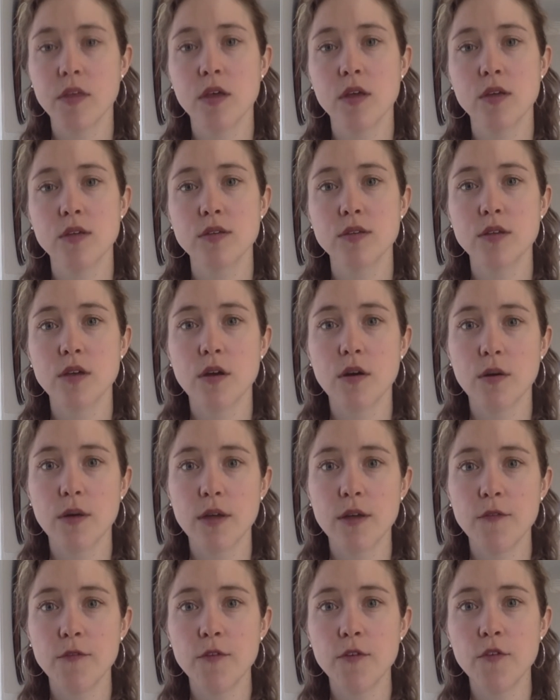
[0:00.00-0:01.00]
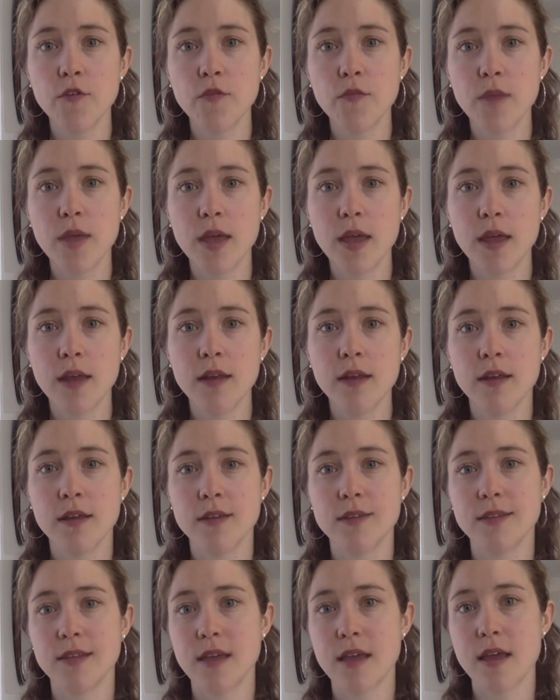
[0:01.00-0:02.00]
So if you've made,
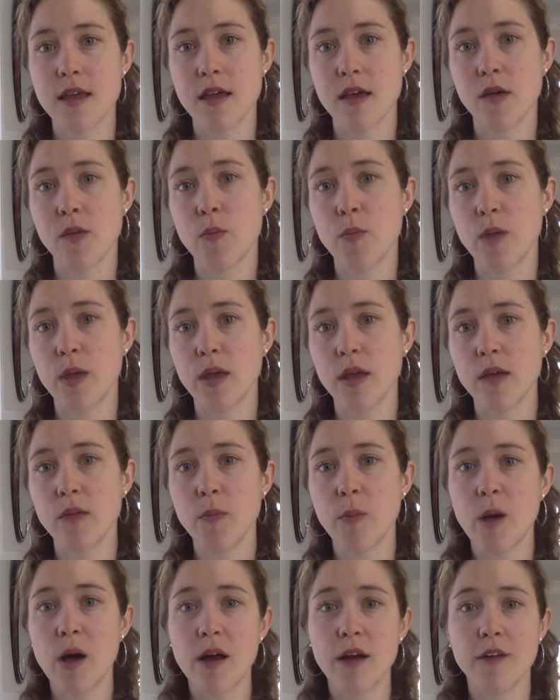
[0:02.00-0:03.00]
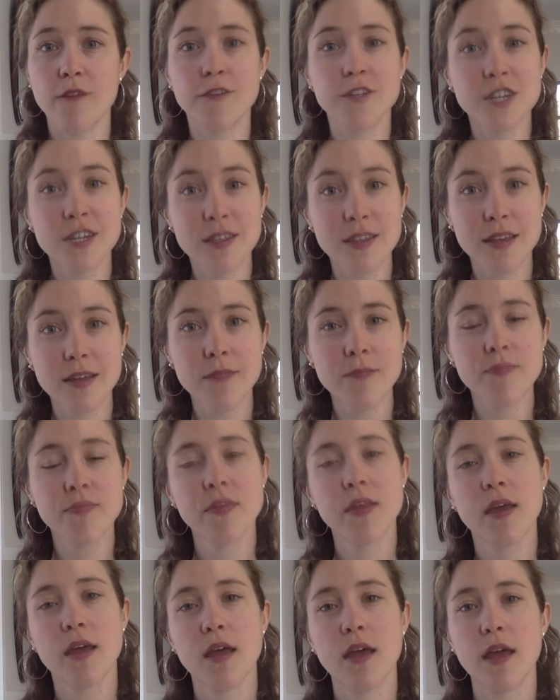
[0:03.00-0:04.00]
say, a big pot of chili
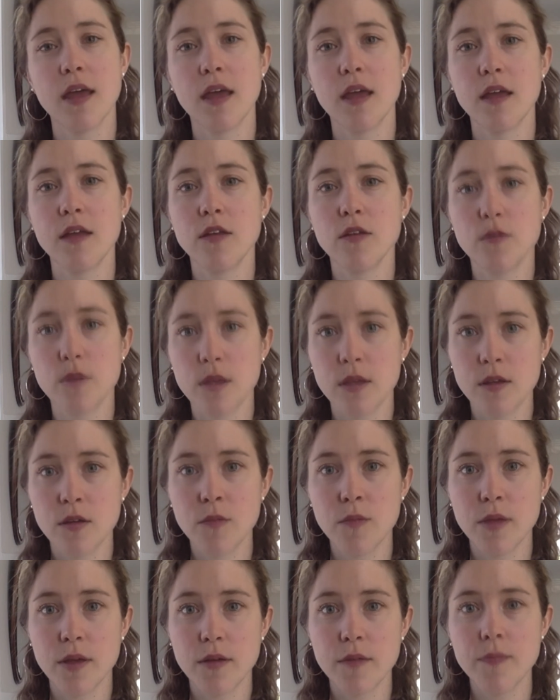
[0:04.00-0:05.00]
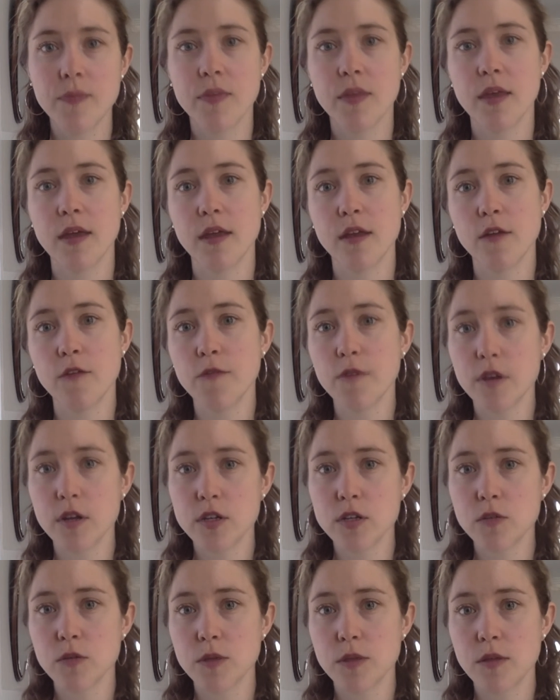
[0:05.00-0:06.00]
and you eat your meal and you're
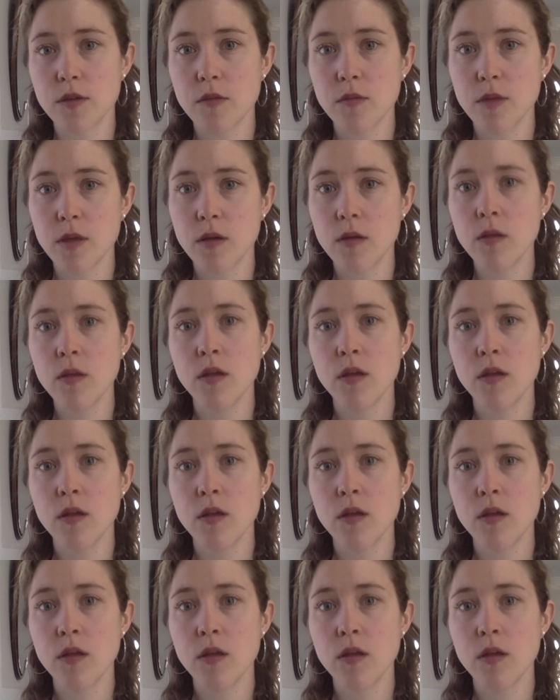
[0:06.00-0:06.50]
finished with your meal,